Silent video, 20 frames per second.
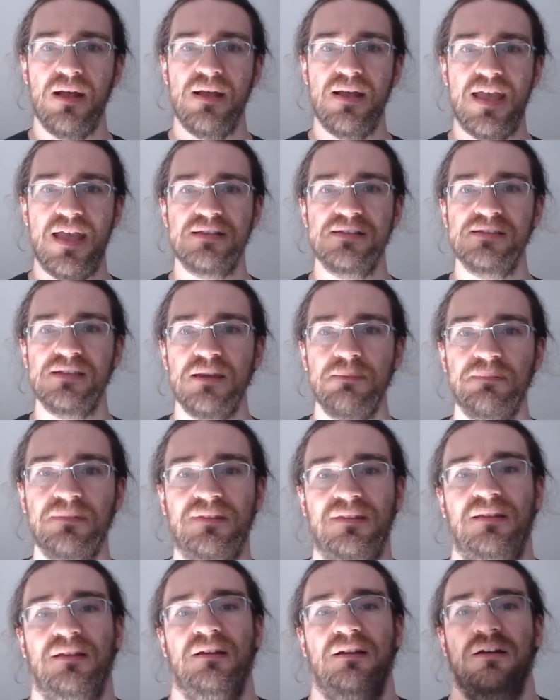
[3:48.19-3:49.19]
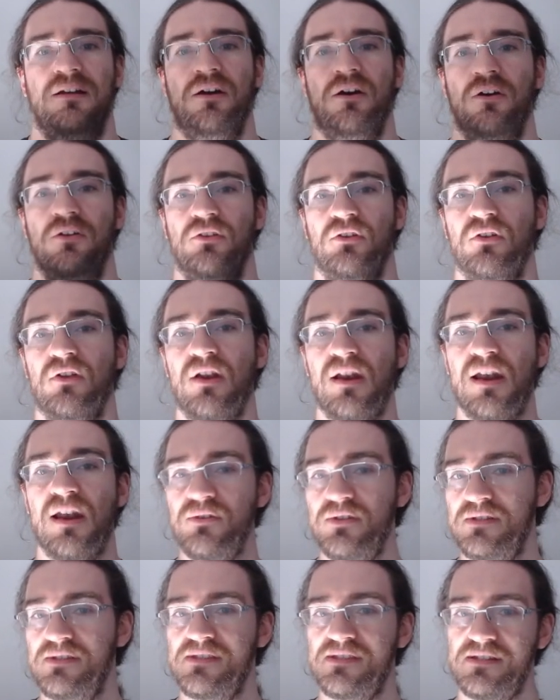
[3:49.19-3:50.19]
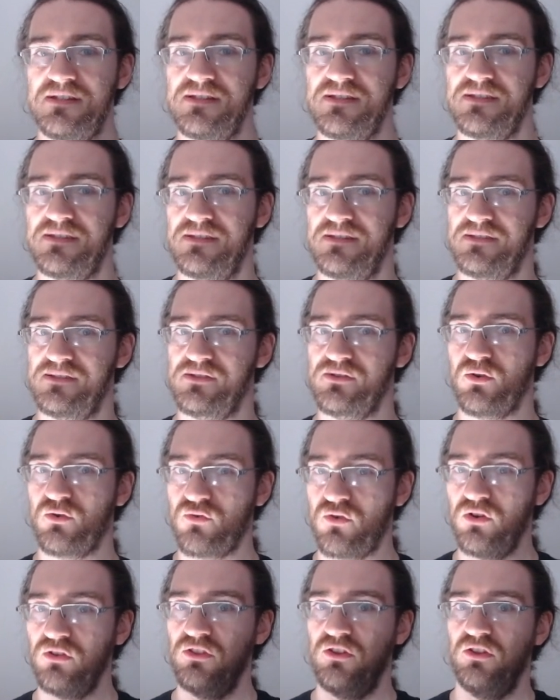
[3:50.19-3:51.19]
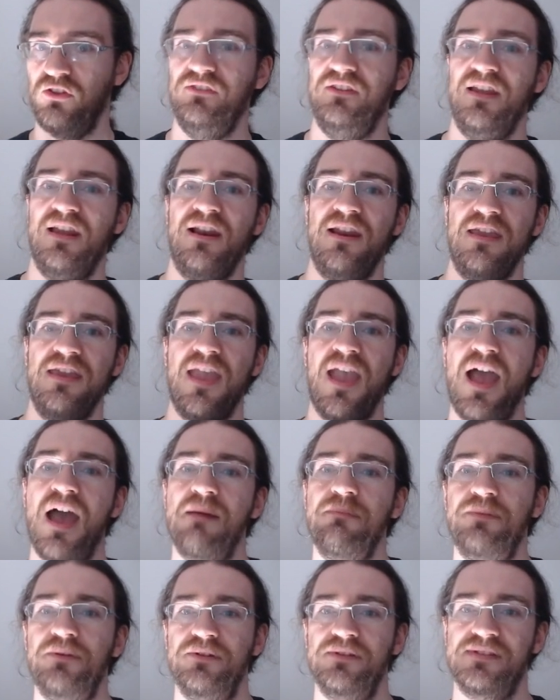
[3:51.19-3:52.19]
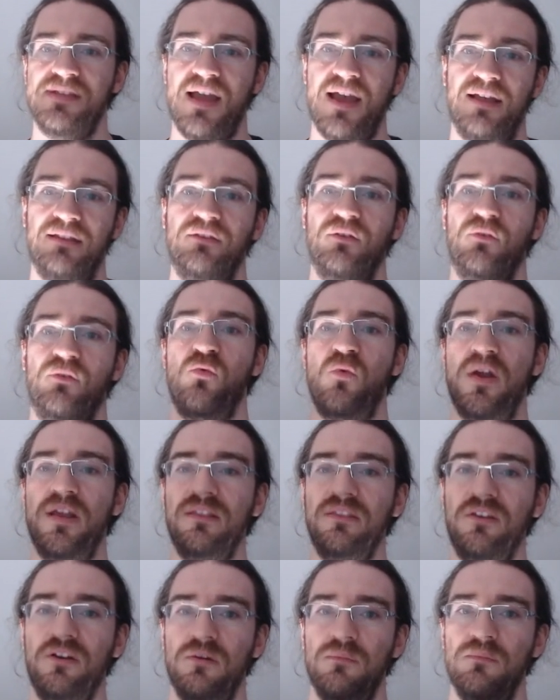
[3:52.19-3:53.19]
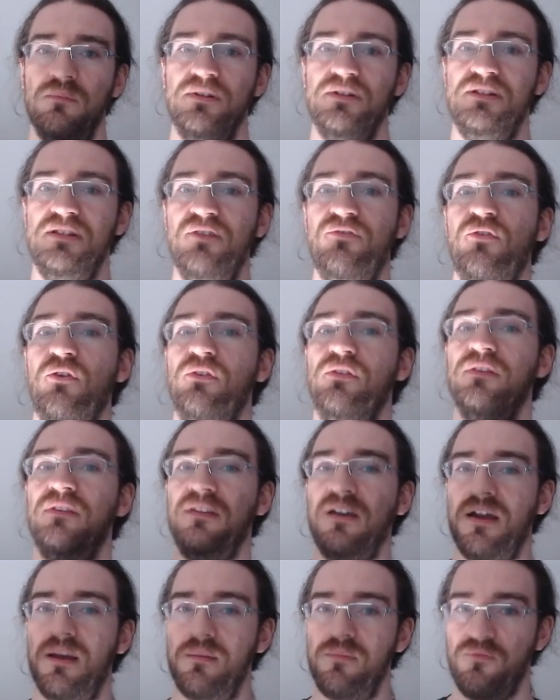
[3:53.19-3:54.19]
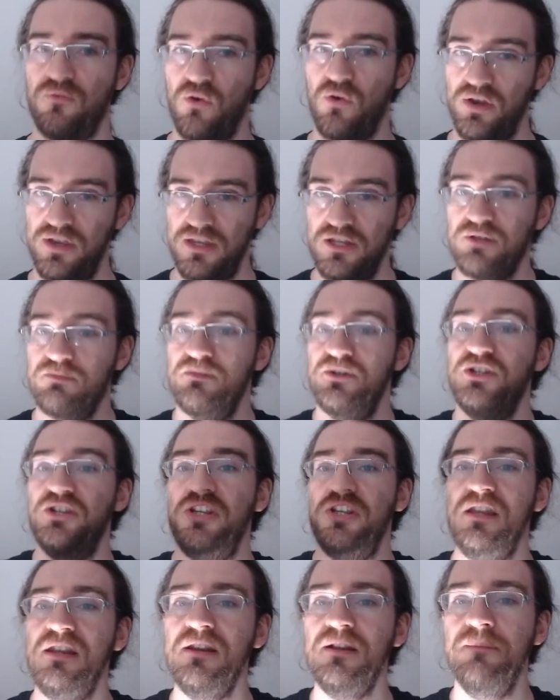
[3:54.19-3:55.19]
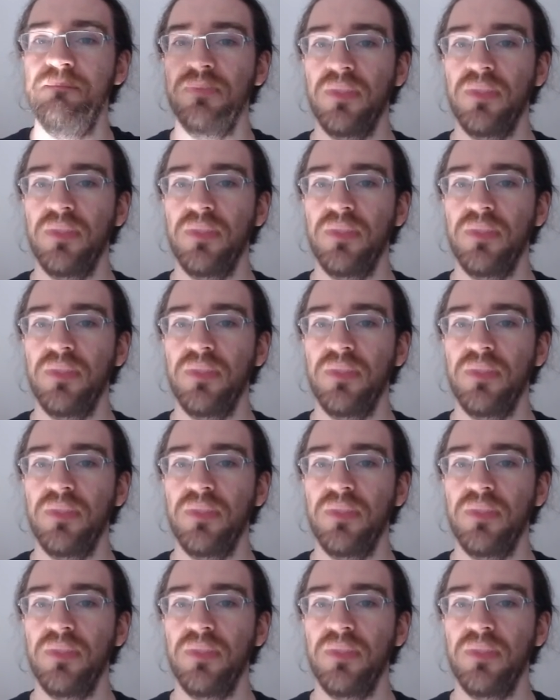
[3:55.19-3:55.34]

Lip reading: Except on cloud instances, cron.daily happens at random different time for each machine,